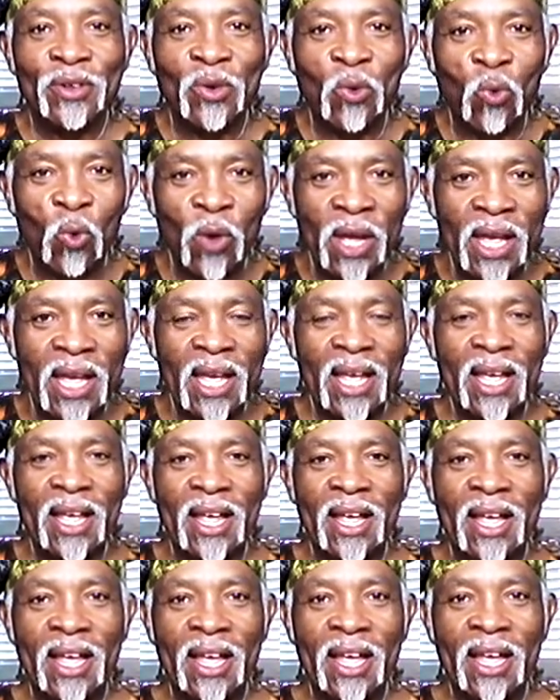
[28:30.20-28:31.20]
We
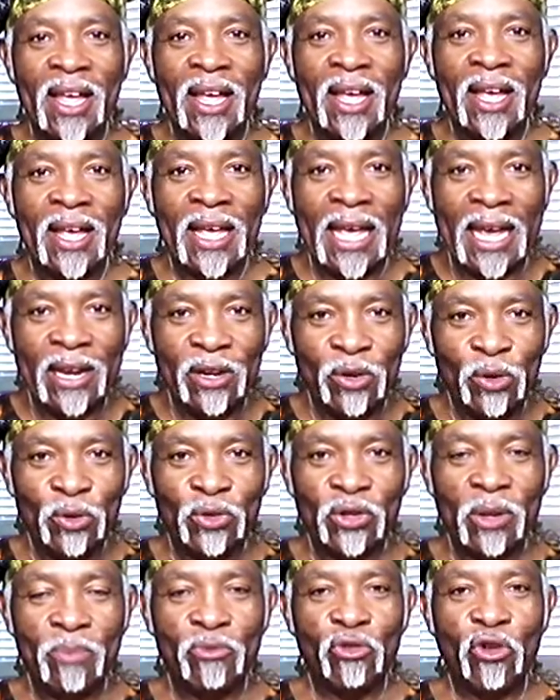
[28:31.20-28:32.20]
can do
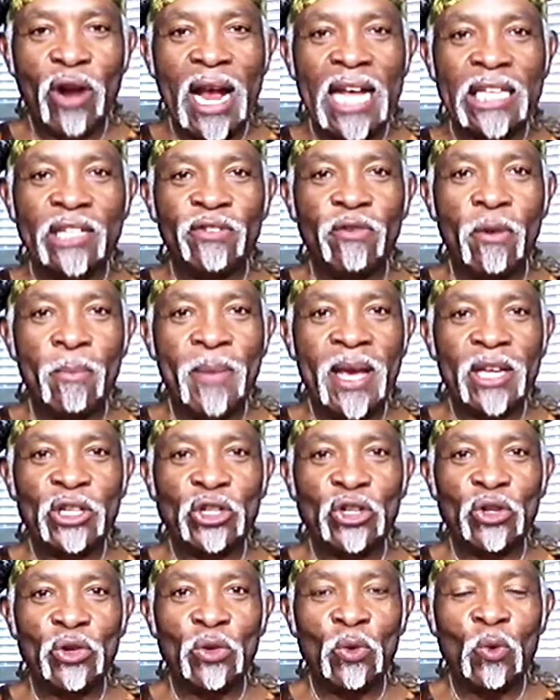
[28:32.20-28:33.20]
some
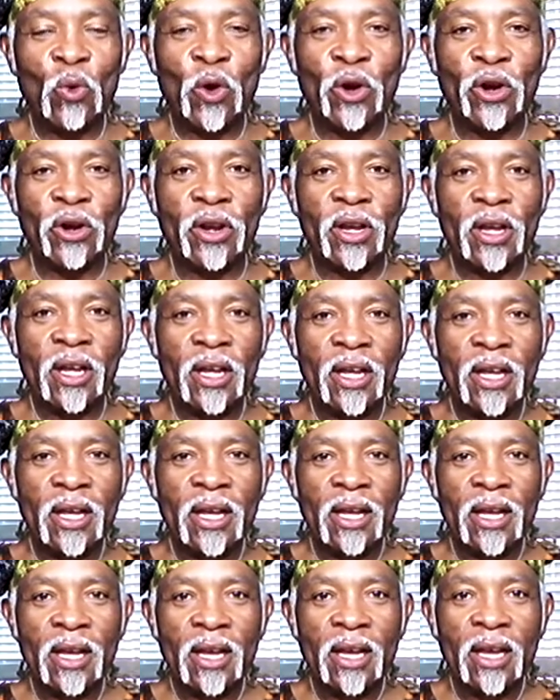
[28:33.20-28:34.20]
transformational work.
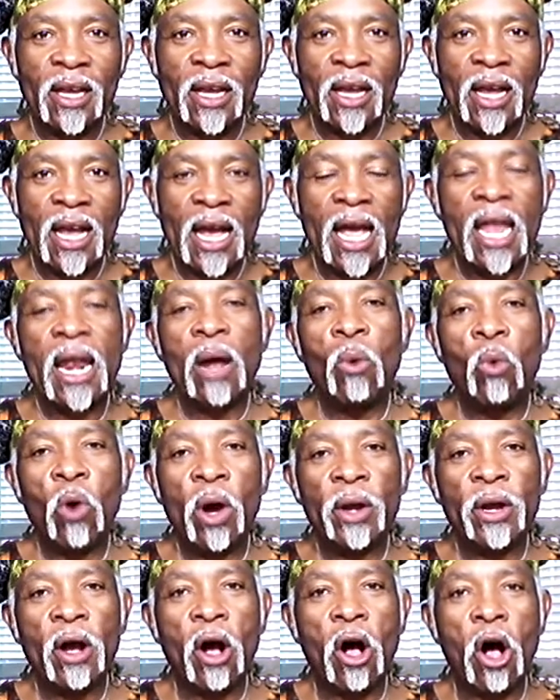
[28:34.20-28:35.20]
And I
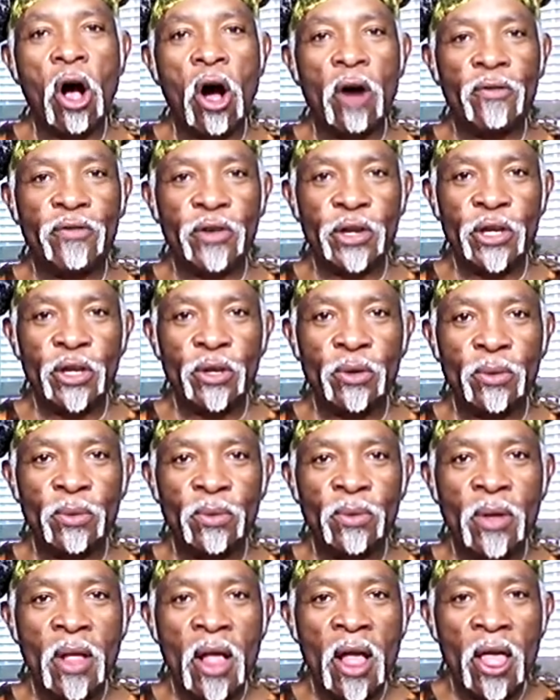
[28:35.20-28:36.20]
want to offer
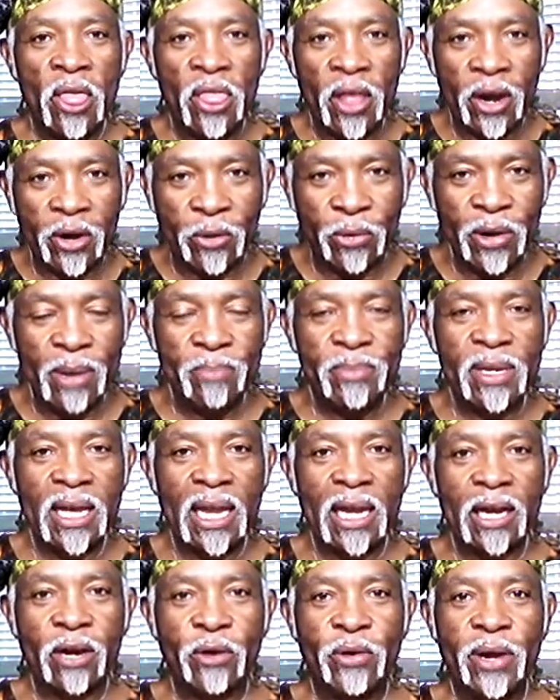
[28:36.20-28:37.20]
you the creme de
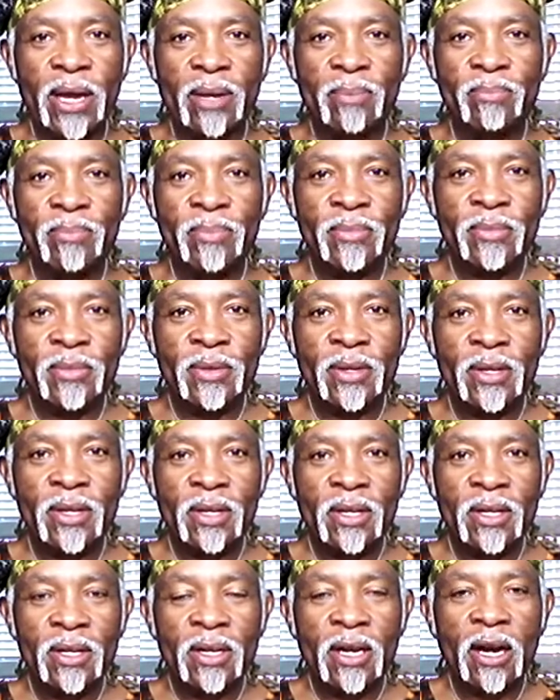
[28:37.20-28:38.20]
la creme
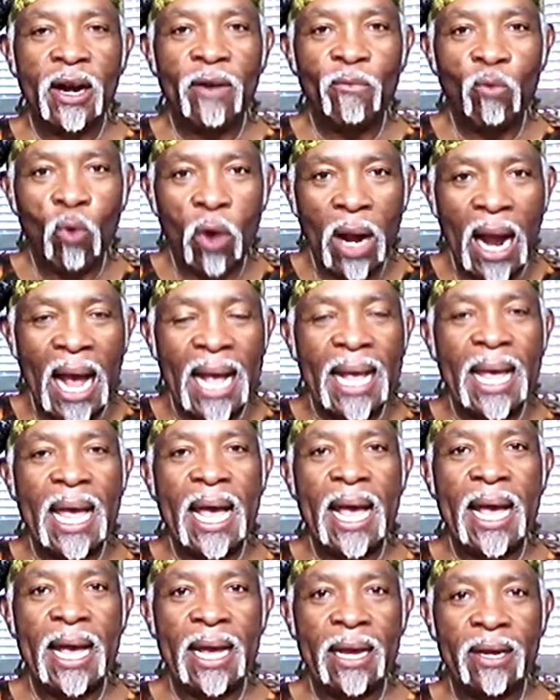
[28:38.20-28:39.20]
of what I
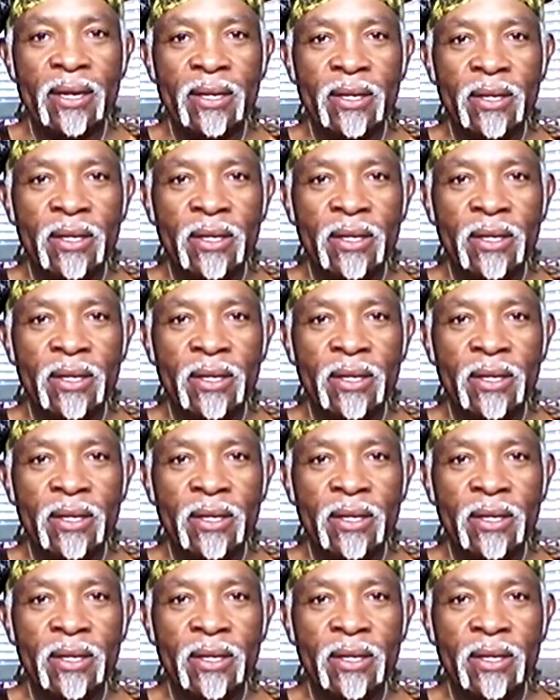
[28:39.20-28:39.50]
can